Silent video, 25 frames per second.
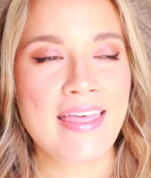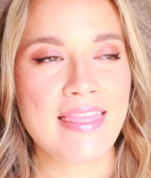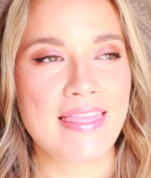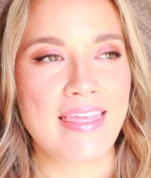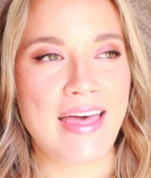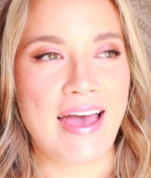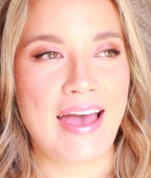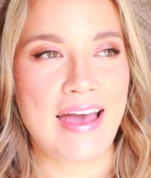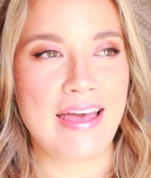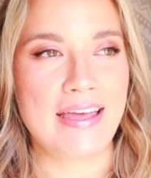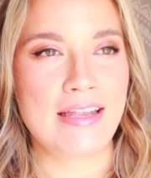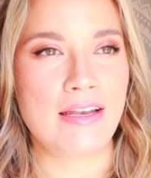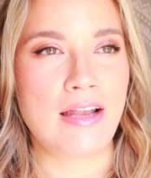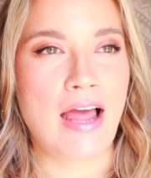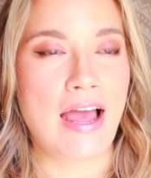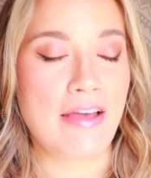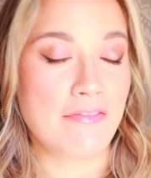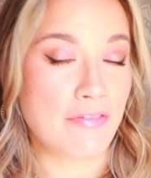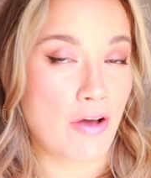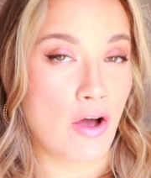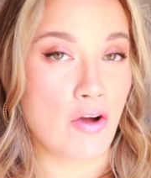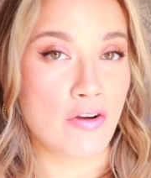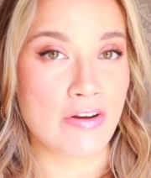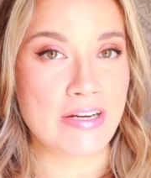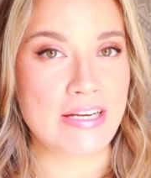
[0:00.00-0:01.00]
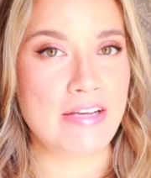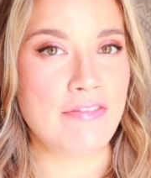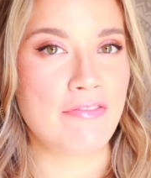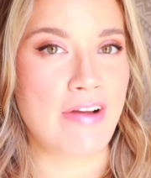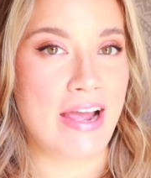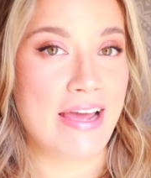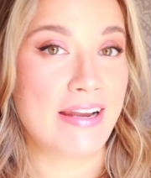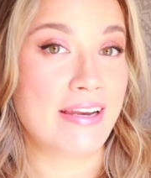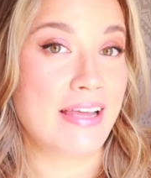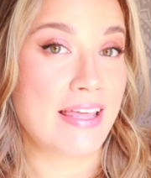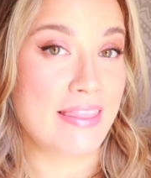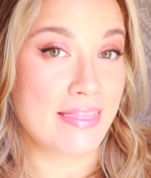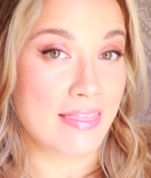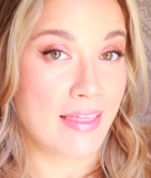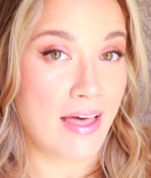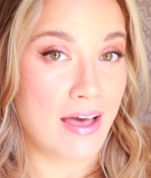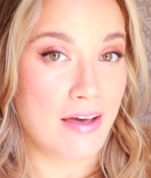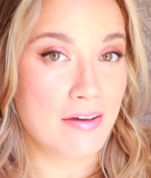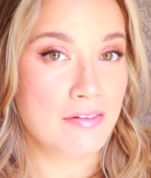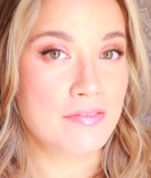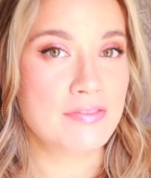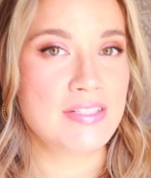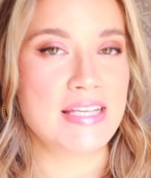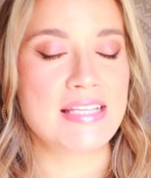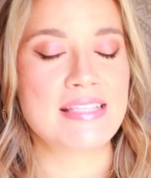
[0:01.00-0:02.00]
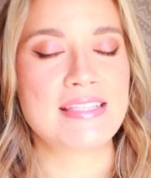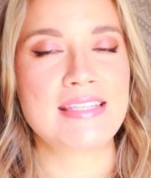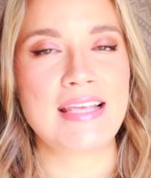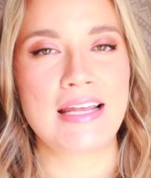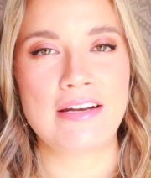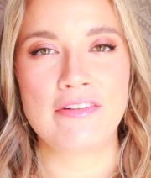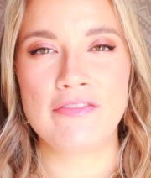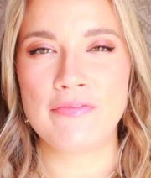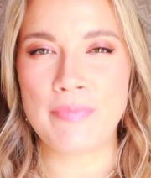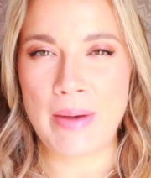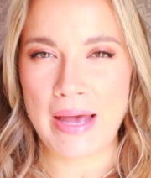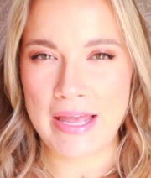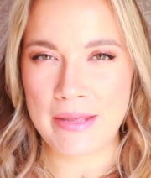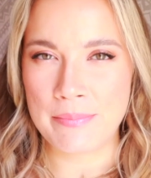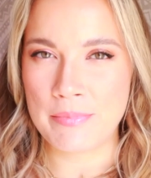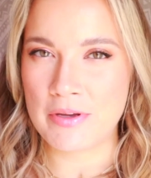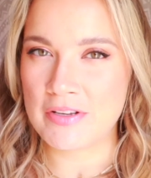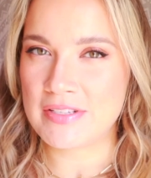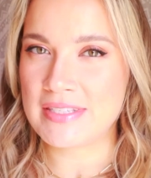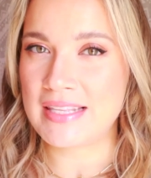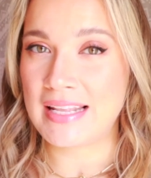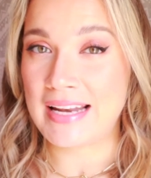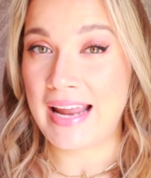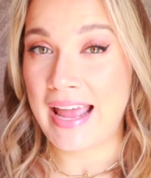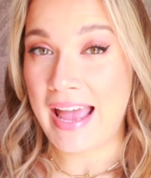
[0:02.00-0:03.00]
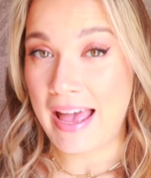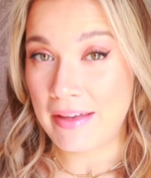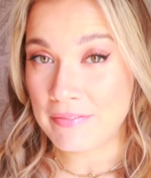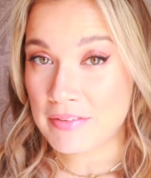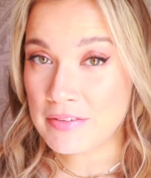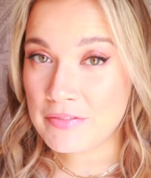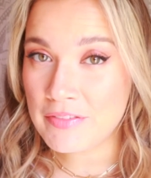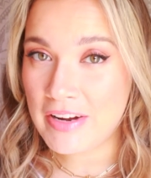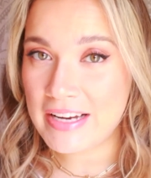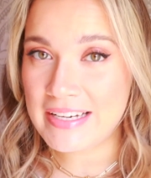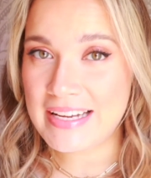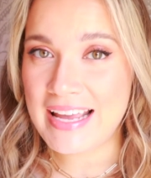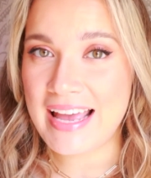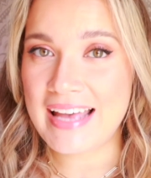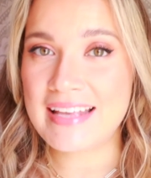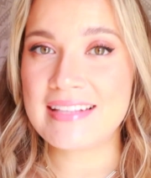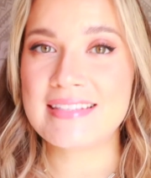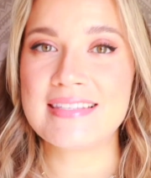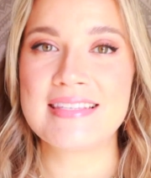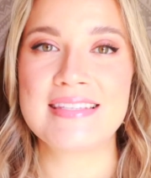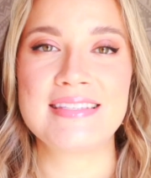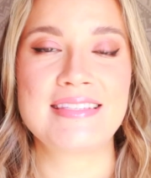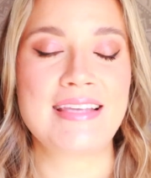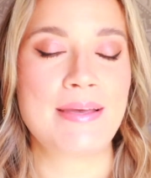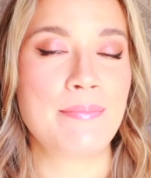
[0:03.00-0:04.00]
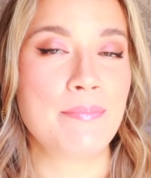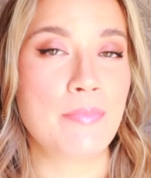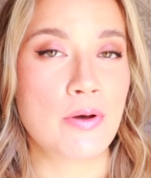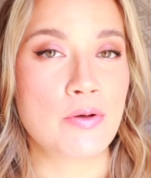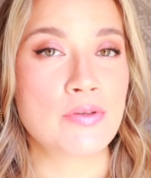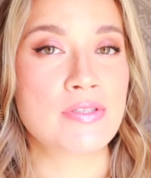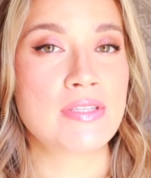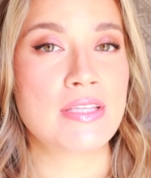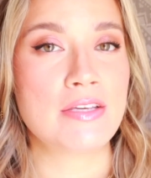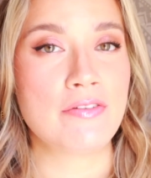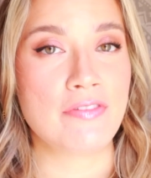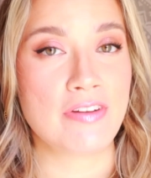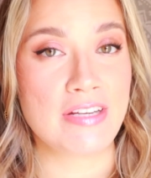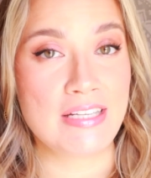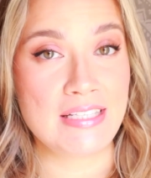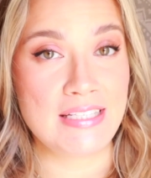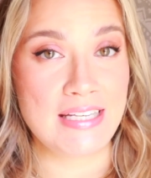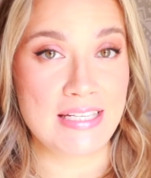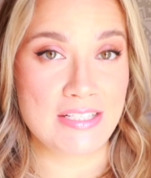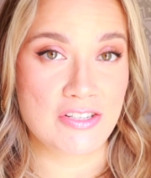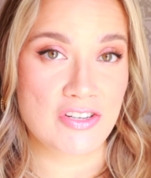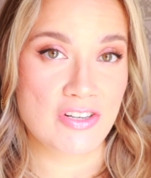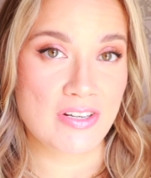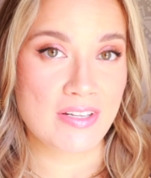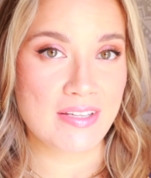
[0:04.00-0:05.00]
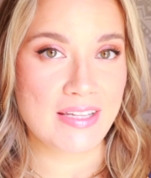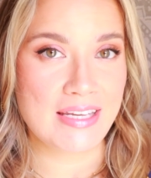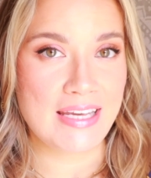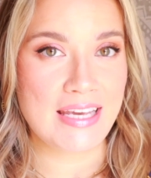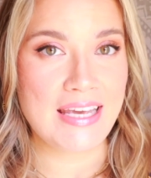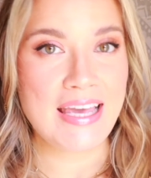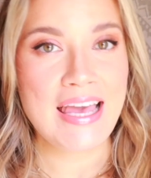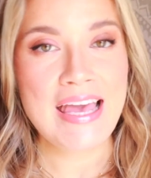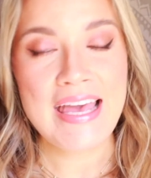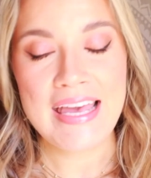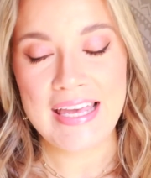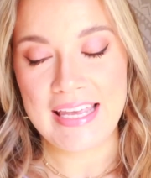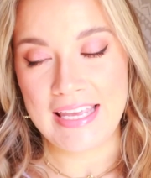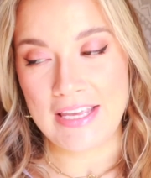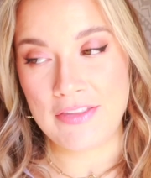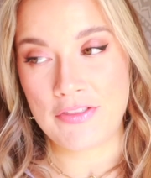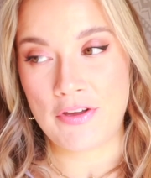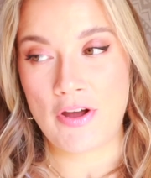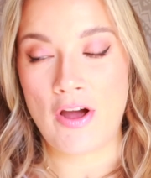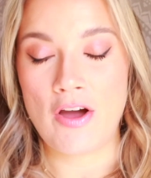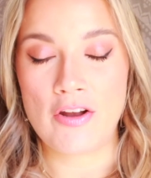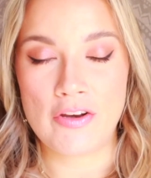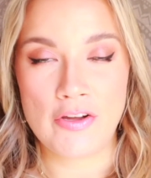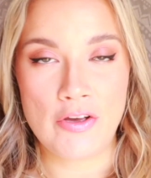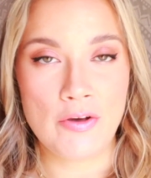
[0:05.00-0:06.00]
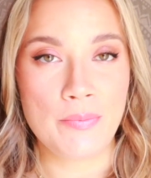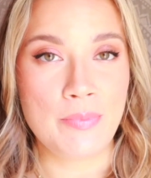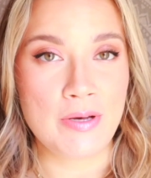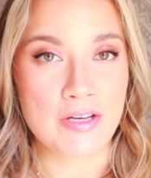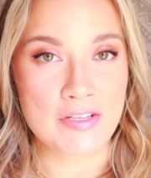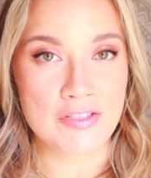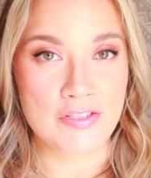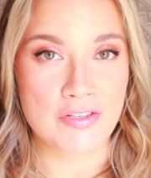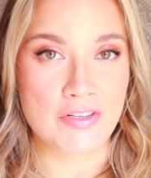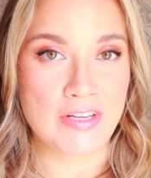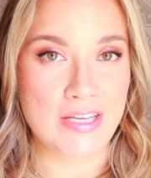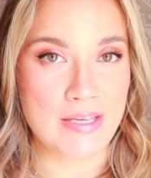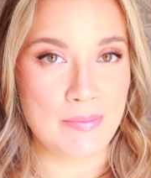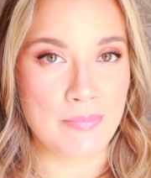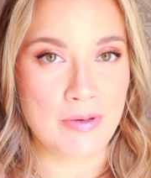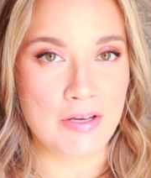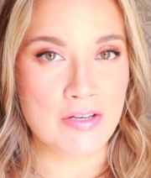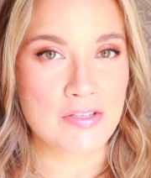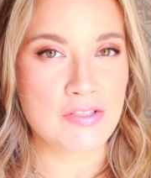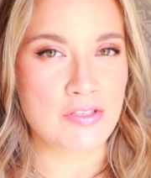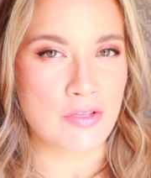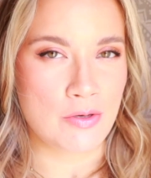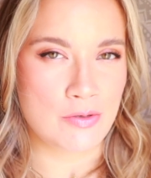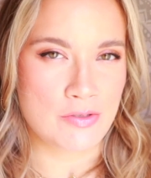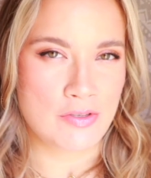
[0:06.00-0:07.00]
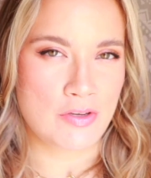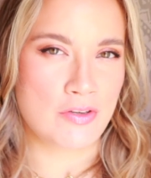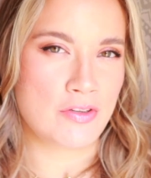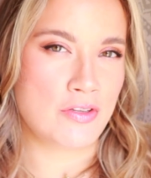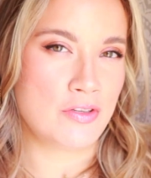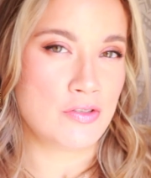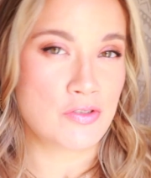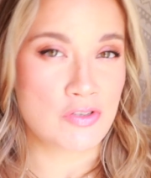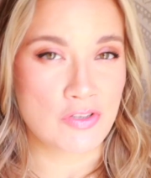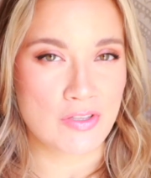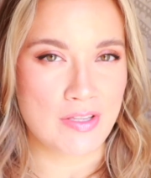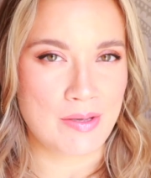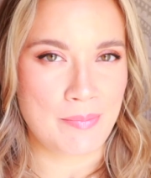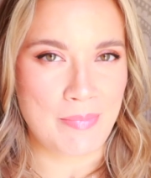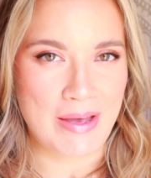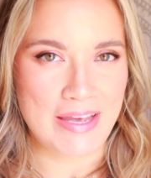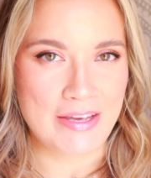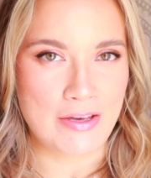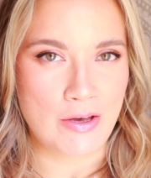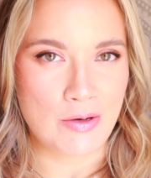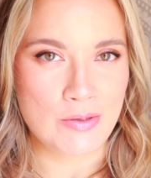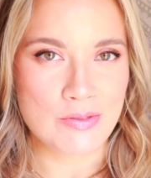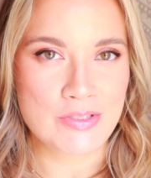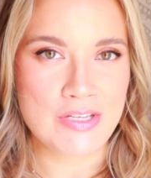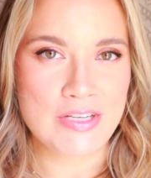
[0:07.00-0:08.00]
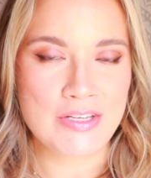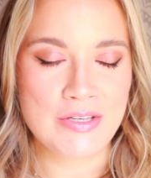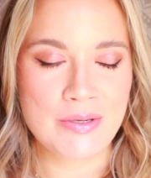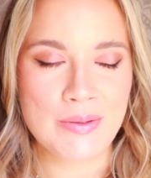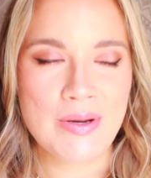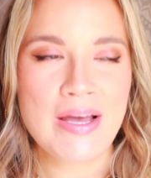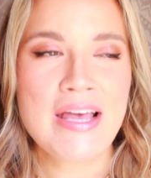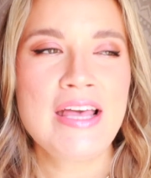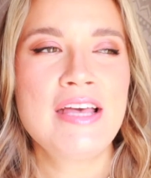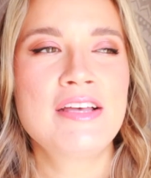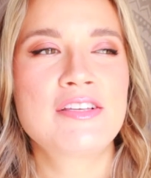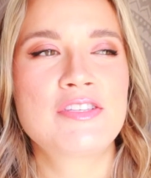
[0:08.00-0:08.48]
that I've already read and loved instead of buying books that I haven't read yet, since I mostly read digitally, either audiobooks or ebooks. Those are usually my go-to.